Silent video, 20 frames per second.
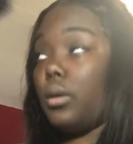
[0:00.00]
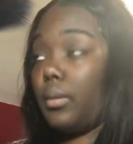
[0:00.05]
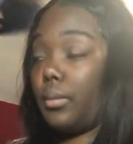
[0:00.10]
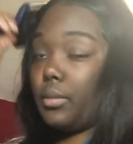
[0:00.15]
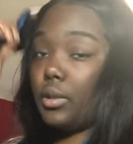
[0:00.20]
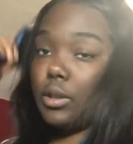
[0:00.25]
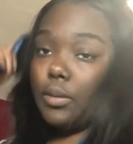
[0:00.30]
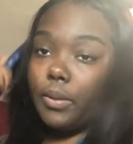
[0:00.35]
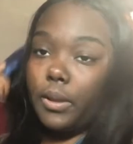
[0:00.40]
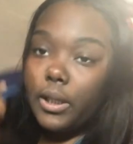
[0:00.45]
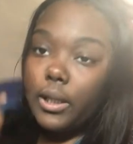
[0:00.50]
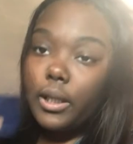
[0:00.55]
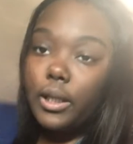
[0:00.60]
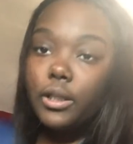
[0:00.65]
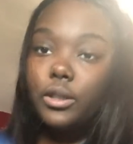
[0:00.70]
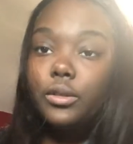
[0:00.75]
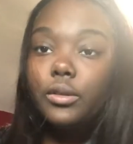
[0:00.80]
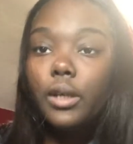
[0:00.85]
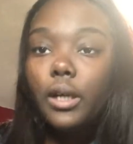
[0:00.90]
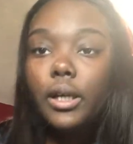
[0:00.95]
I'm just about to
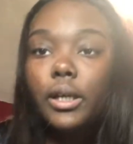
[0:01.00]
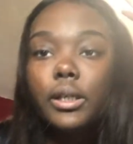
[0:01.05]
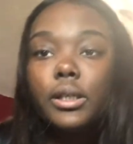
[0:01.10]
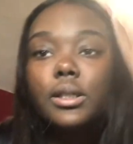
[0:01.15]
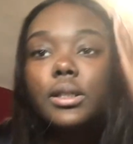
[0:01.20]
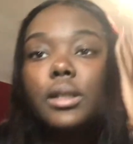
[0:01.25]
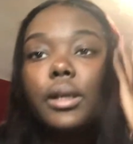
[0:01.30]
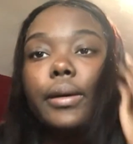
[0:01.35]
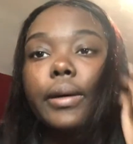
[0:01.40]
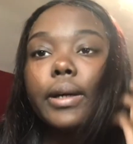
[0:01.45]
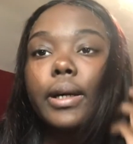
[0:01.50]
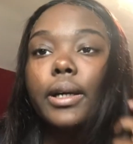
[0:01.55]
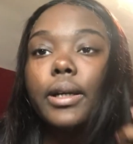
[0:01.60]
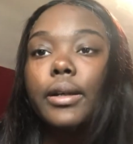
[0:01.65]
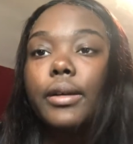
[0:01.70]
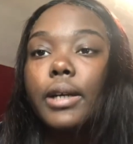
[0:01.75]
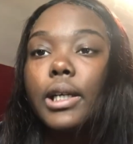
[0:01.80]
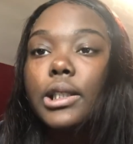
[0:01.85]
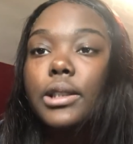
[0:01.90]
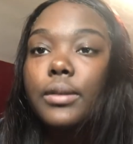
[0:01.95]
get dressed. Now I got
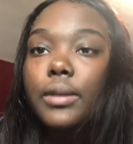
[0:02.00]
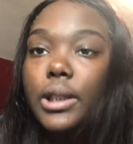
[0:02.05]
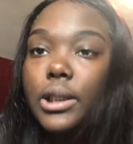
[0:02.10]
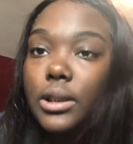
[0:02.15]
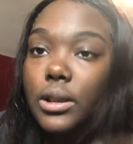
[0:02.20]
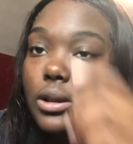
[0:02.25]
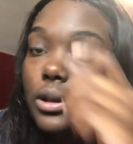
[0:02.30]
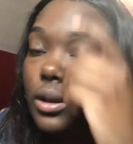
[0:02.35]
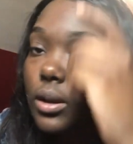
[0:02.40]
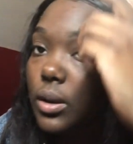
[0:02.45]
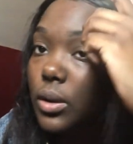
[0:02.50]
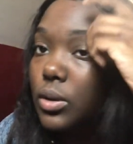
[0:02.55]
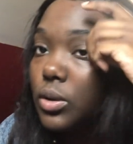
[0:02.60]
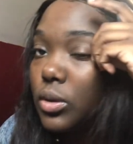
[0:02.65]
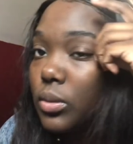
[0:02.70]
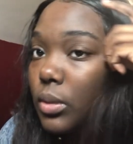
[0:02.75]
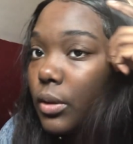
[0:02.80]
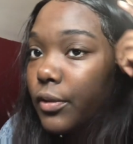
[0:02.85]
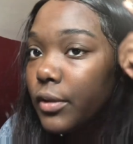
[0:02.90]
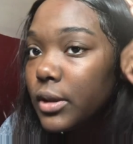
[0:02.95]
a graduation to go
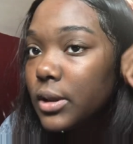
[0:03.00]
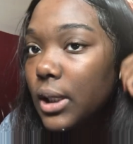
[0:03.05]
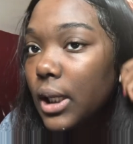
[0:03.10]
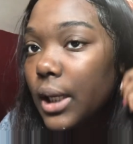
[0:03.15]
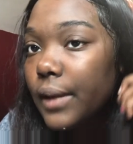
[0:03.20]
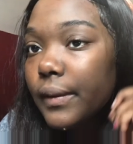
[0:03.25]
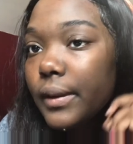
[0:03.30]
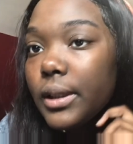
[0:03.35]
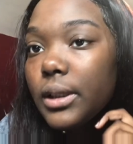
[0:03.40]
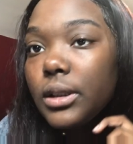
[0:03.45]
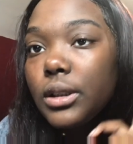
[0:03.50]
to, but first I have an